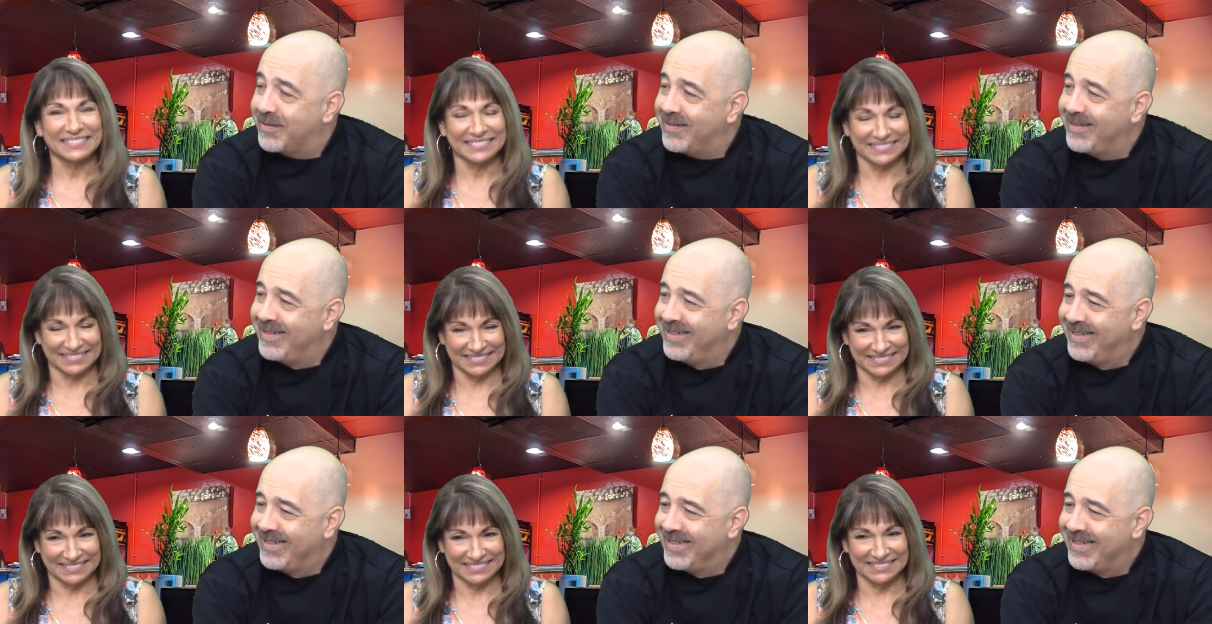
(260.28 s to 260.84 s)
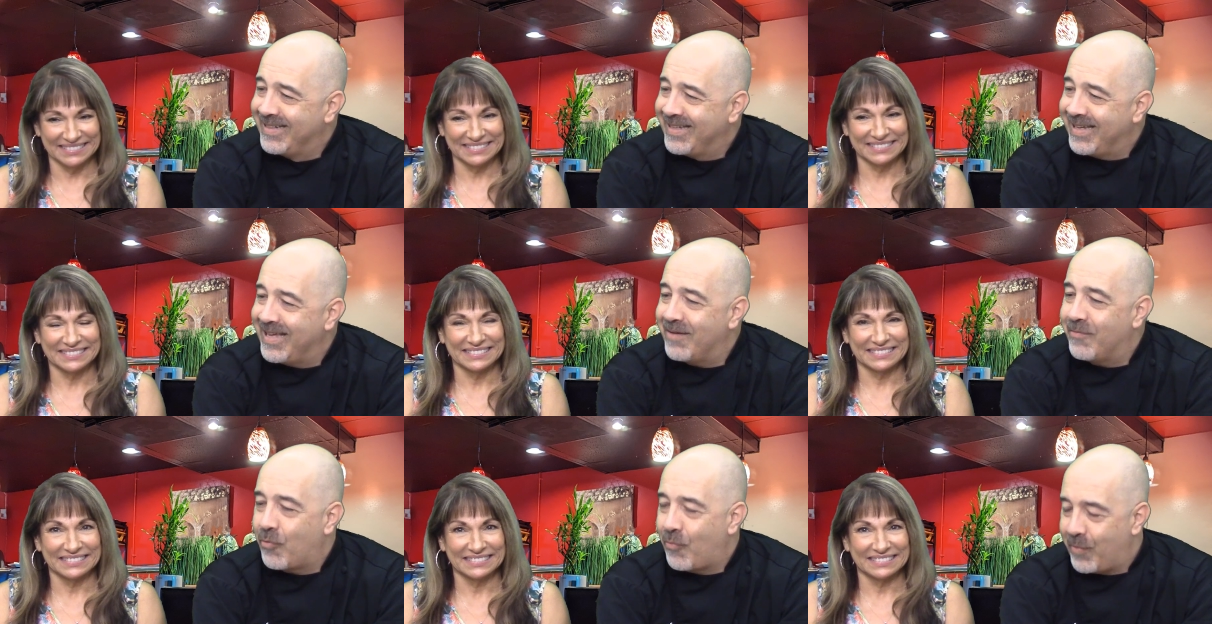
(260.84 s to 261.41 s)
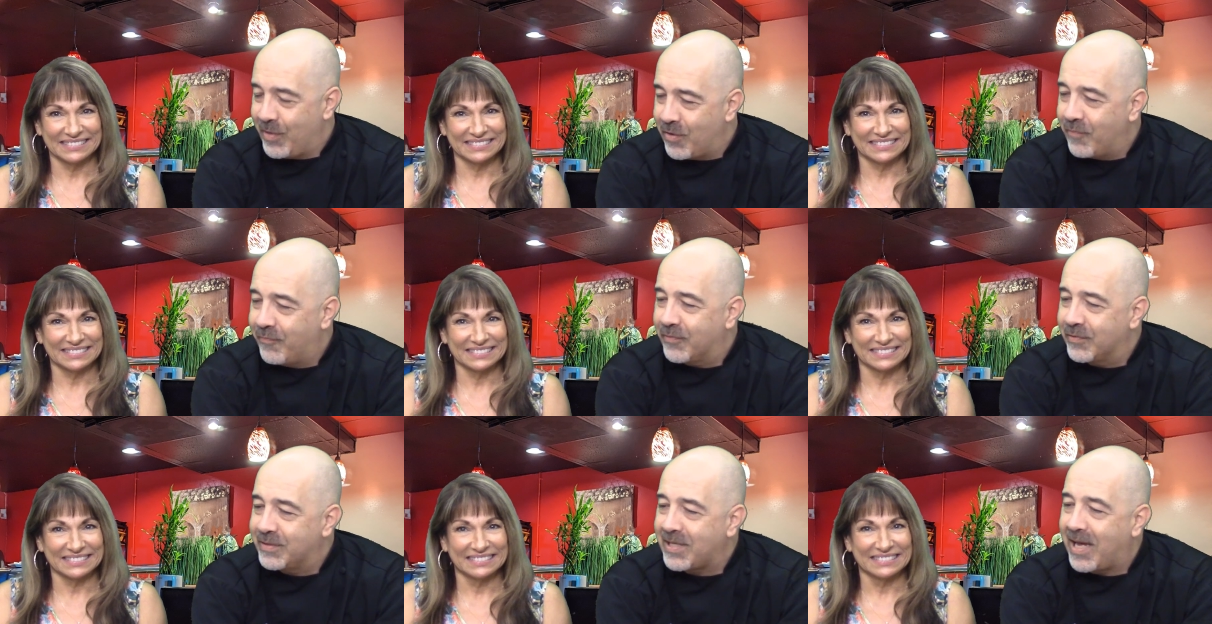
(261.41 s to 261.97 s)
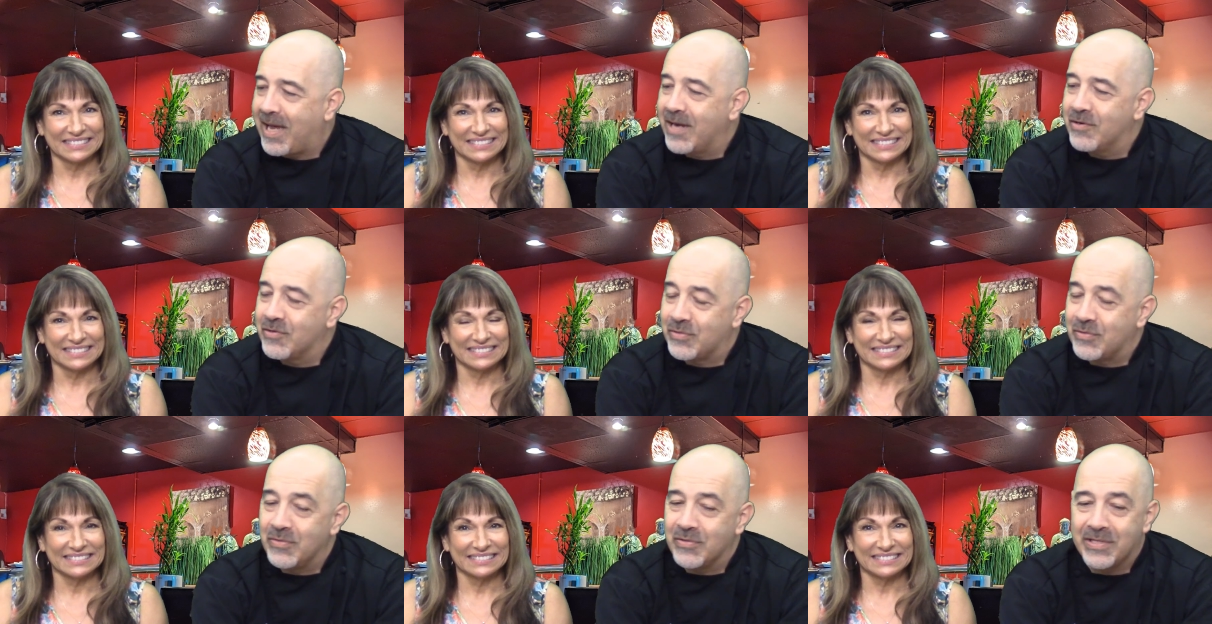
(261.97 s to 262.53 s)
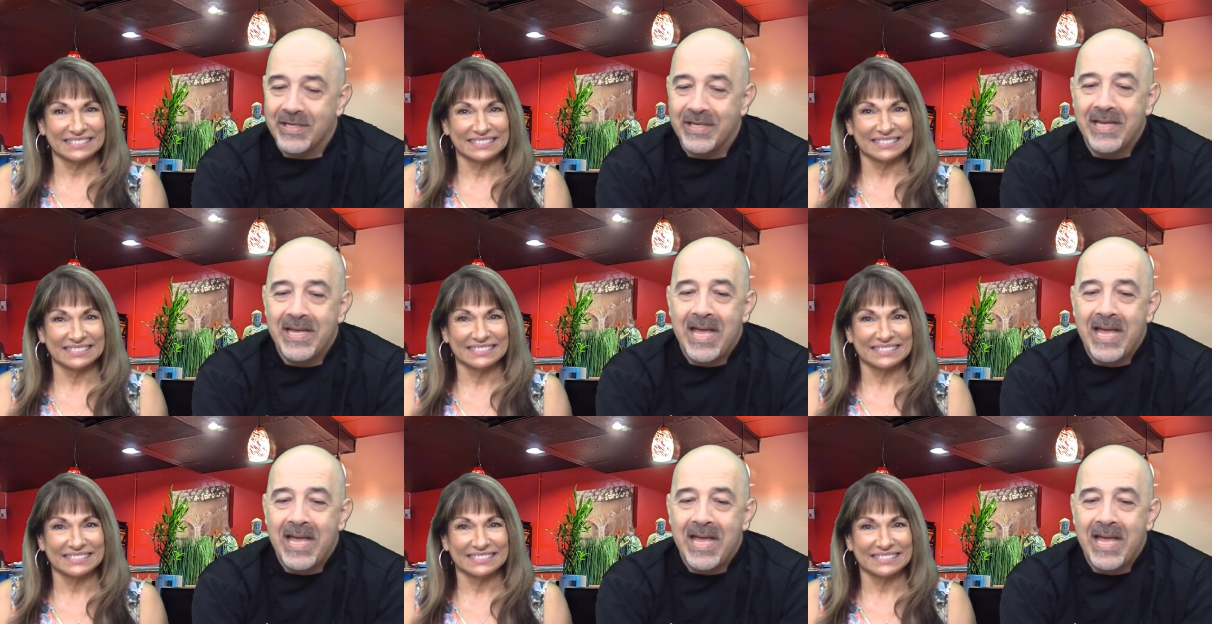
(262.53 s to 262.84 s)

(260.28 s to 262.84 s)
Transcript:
Speaker 1: mm-hmm. Eh, when we go for Thai or sushi.